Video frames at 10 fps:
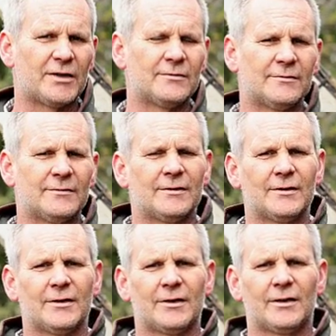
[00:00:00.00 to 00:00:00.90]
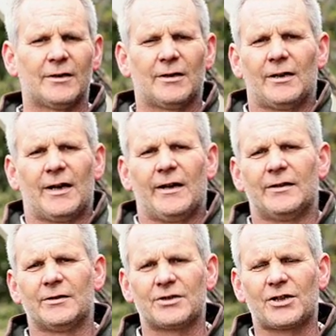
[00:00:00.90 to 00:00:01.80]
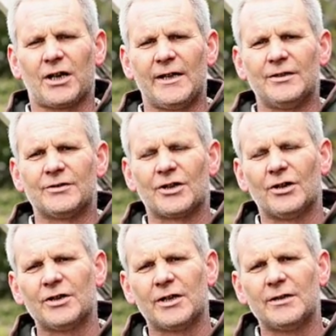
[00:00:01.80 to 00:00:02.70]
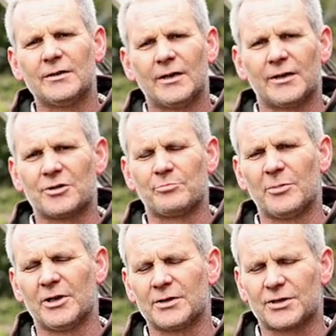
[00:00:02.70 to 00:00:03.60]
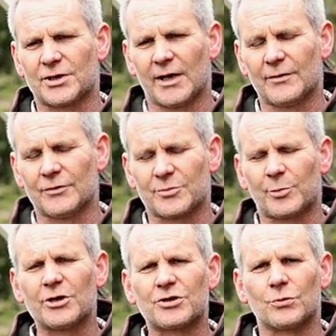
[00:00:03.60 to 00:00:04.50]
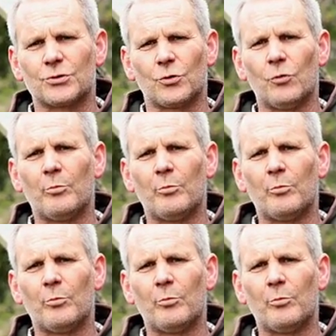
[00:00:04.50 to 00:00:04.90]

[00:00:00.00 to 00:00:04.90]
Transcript: in, and it's clean and tidy, and the spray store is all